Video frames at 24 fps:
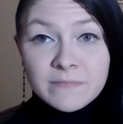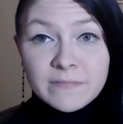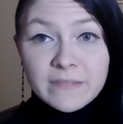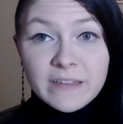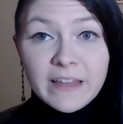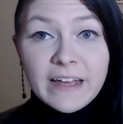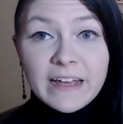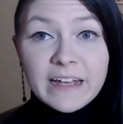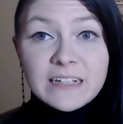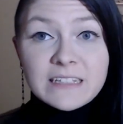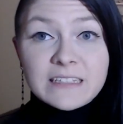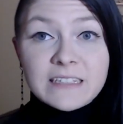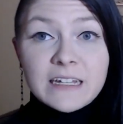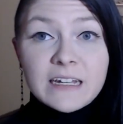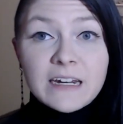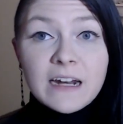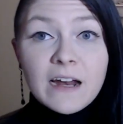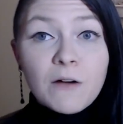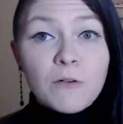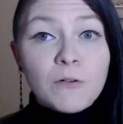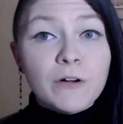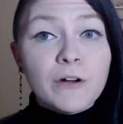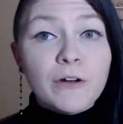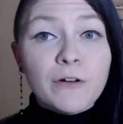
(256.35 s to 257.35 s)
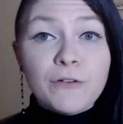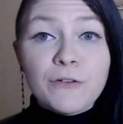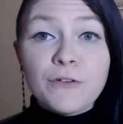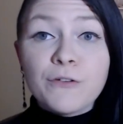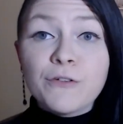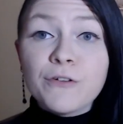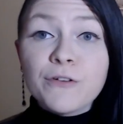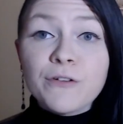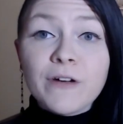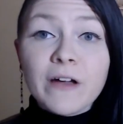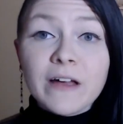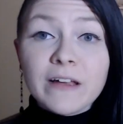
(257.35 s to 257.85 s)
Like I said, I want to know
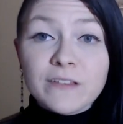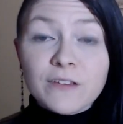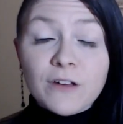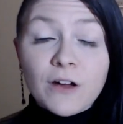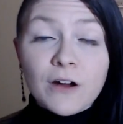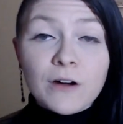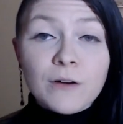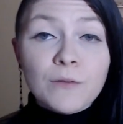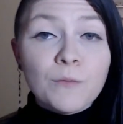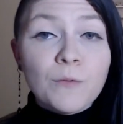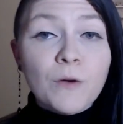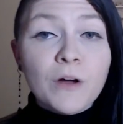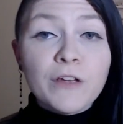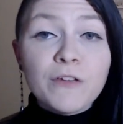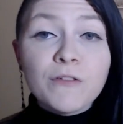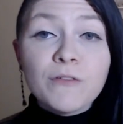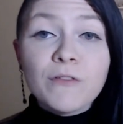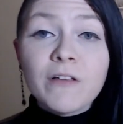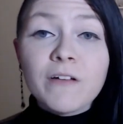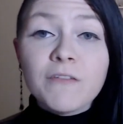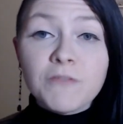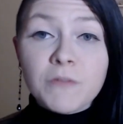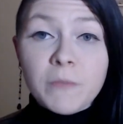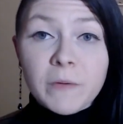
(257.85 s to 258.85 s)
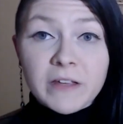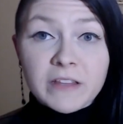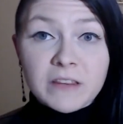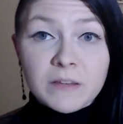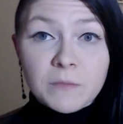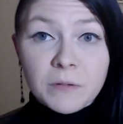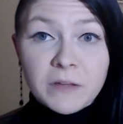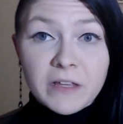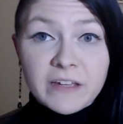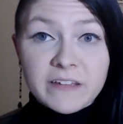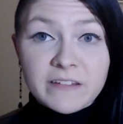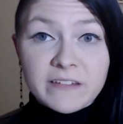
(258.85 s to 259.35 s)
who you guys are, what you love about
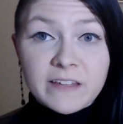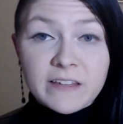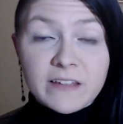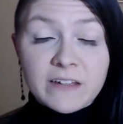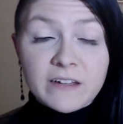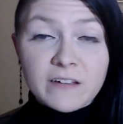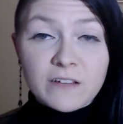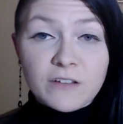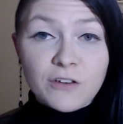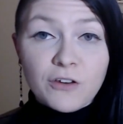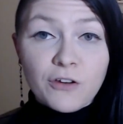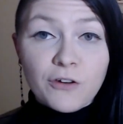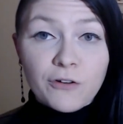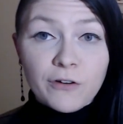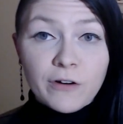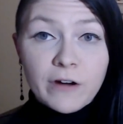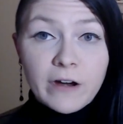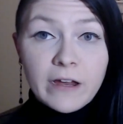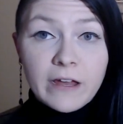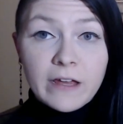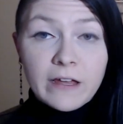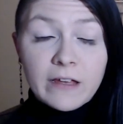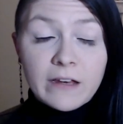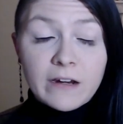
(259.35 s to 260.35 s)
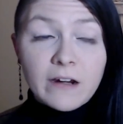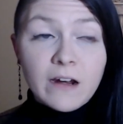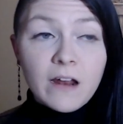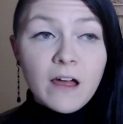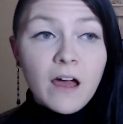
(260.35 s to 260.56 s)
the place that you're in,